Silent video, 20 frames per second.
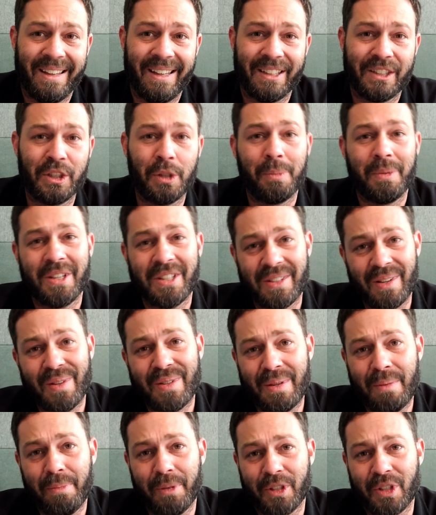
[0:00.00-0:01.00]
It should be so
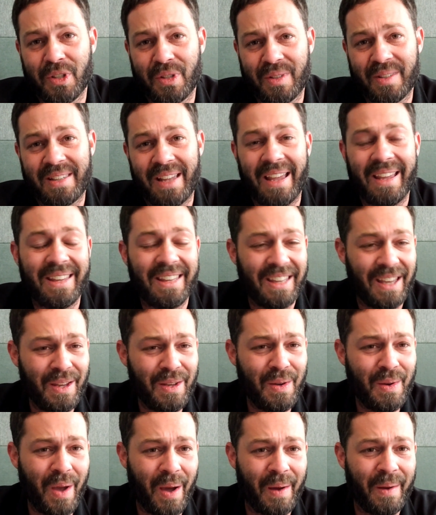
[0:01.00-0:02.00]
simple just to say, here
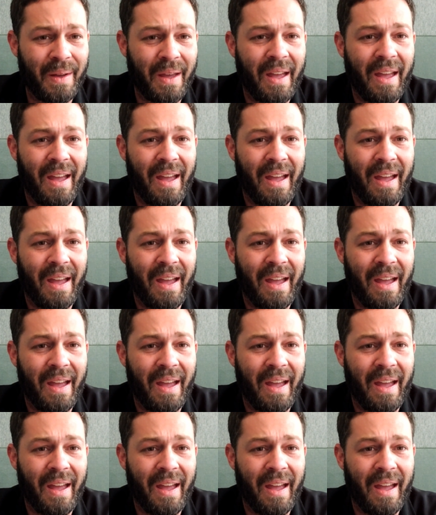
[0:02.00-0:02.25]
you go.